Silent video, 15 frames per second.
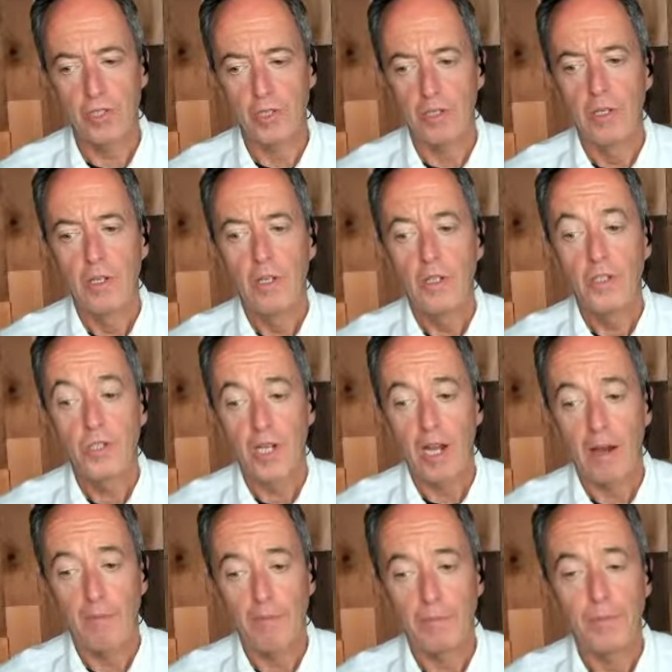to
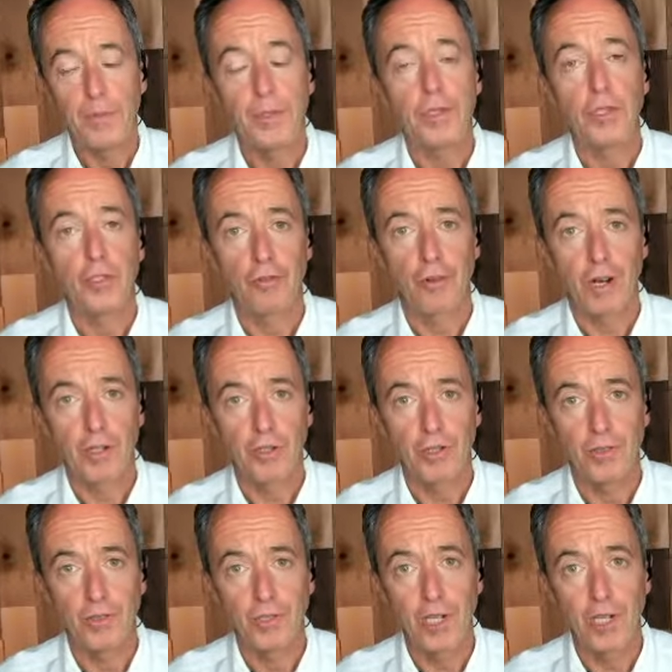stop the destruction,